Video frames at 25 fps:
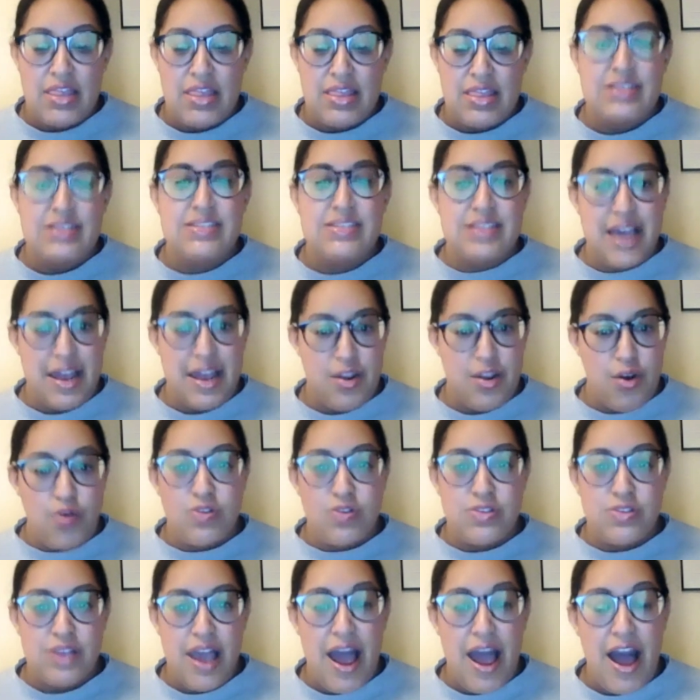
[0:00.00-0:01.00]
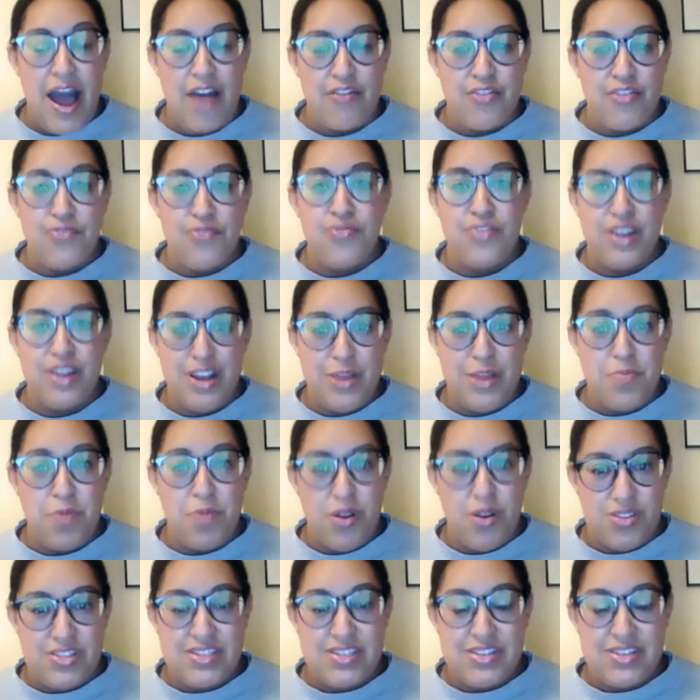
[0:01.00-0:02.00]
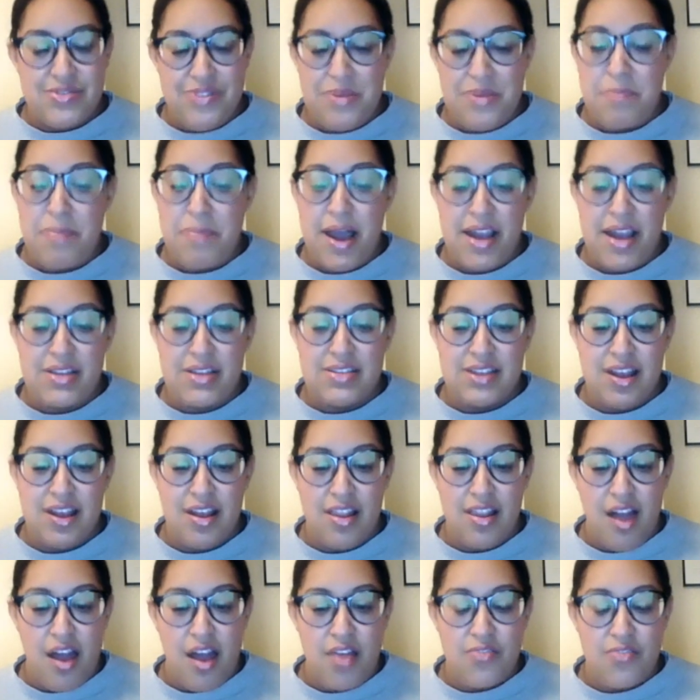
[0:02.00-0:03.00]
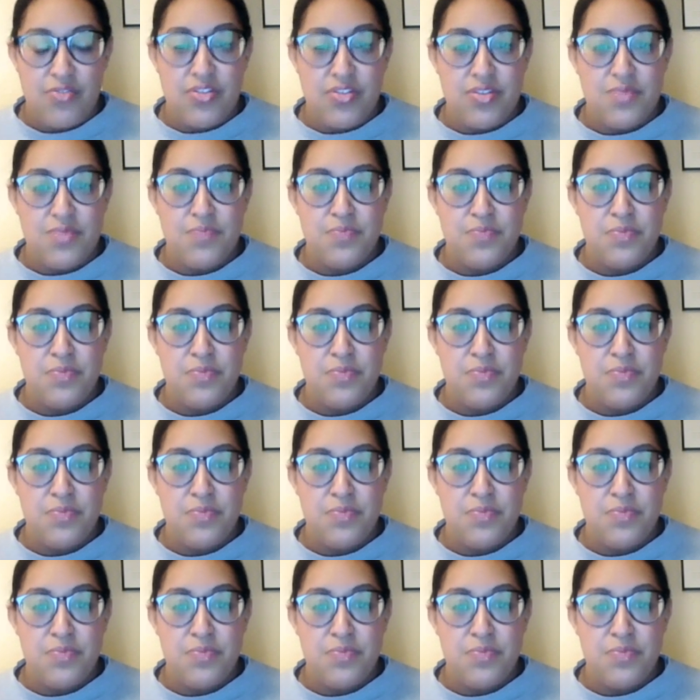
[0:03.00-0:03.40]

this can also have a really positive impact in our lives.